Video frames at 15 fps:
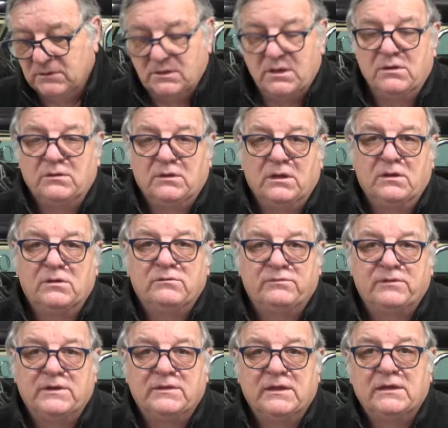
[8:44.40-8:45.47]

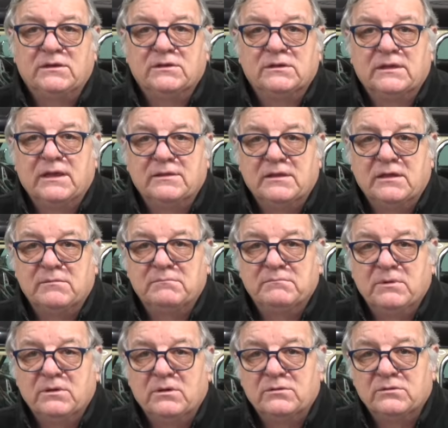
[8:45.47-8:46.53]
Hopefully they're going to get
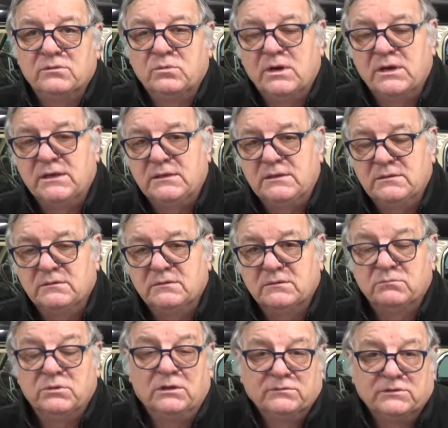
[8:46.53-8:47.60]
them on the way.
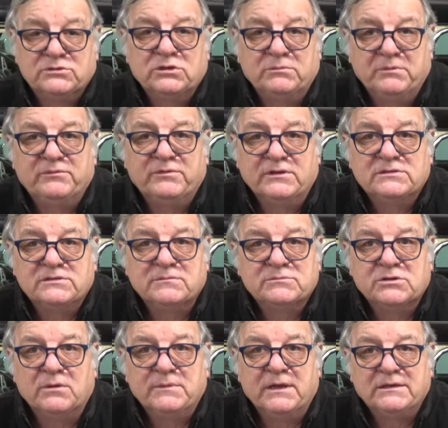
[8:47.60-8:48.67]
Well, they should be finished
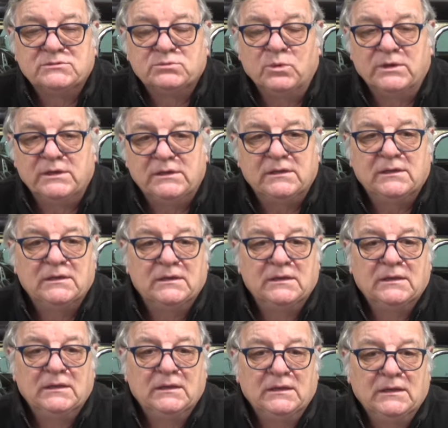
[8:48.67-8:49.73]
sometime next week,
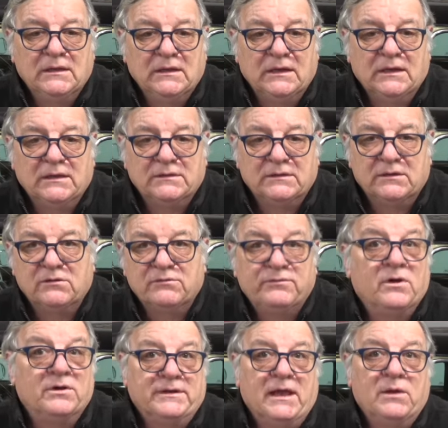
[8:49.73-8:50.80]
and then I'll
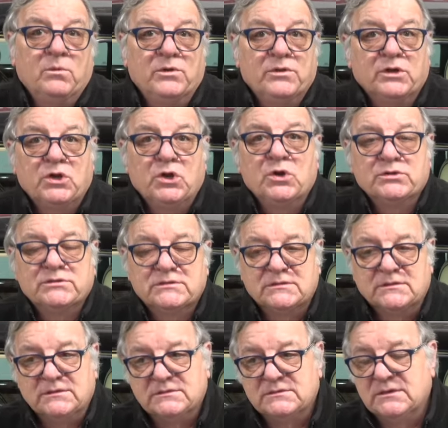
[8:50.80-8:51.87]
find out what the cost
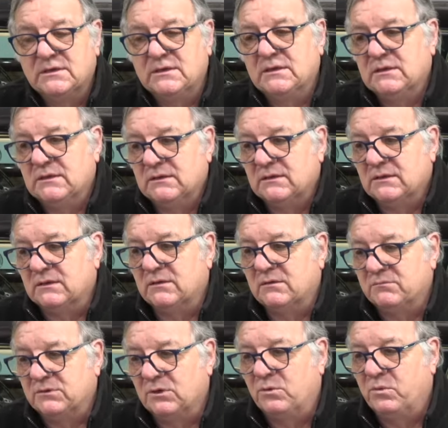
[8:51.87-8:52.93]
is.
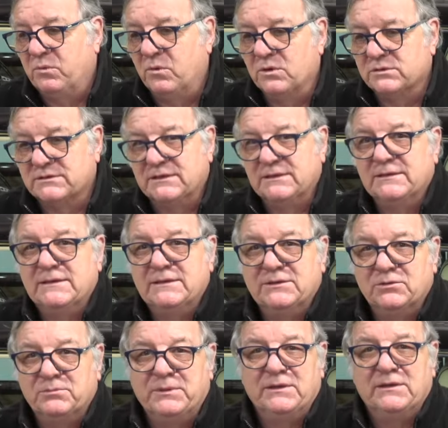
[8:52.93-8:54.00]
There was a
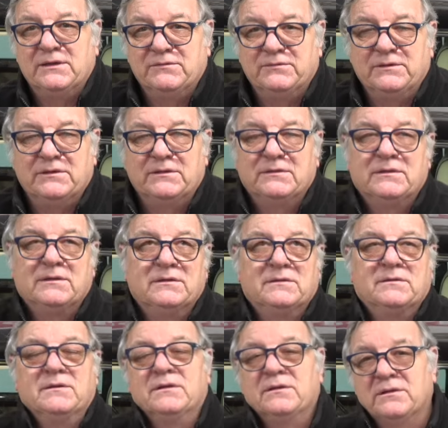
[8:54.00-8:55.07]
little bit of
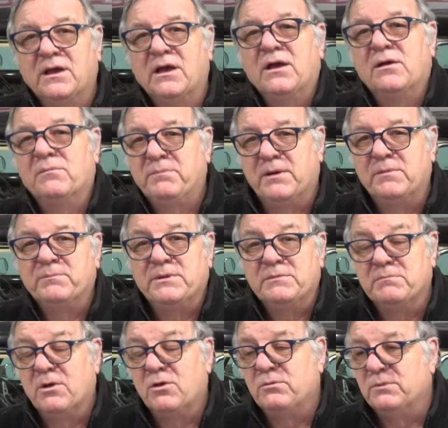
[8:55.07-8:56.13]
a
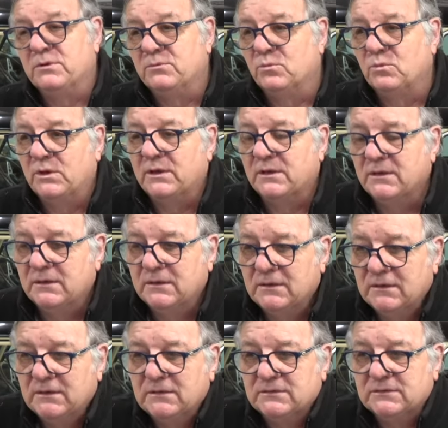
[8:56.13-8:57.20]
heart-pumping moment where
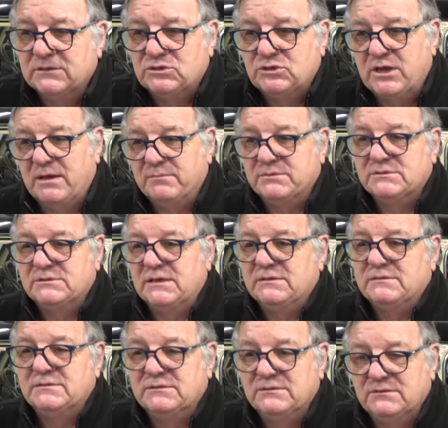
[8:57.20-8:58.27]
the chap
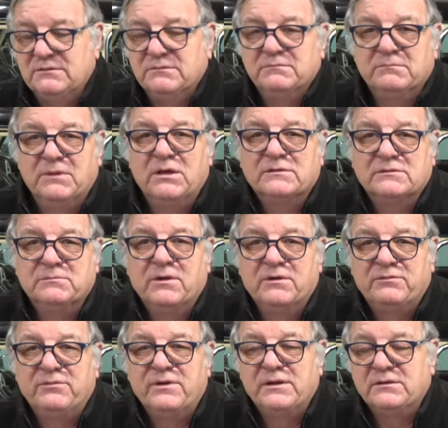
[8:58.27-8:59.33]
said to Martin, my
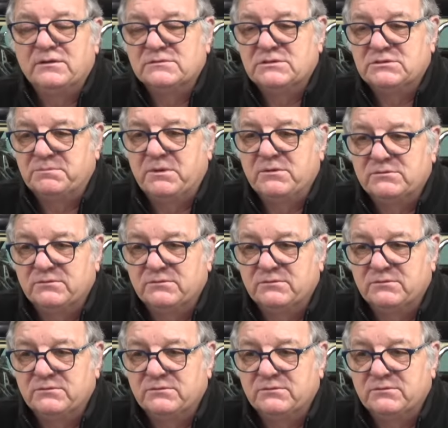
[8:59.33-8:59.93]
friend, because he spoke